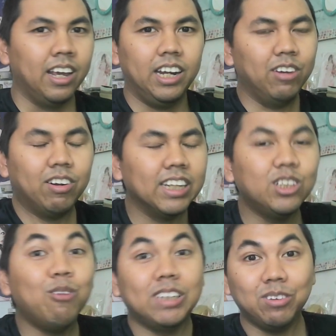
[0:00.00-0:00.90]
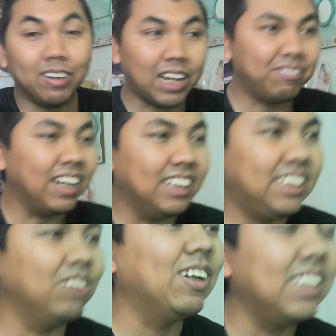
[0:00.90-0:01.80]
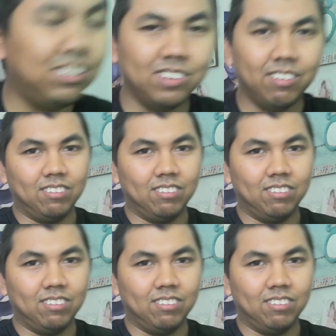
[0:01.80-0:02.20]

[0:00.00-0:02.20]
Anyway, let's not waste no time and see what this.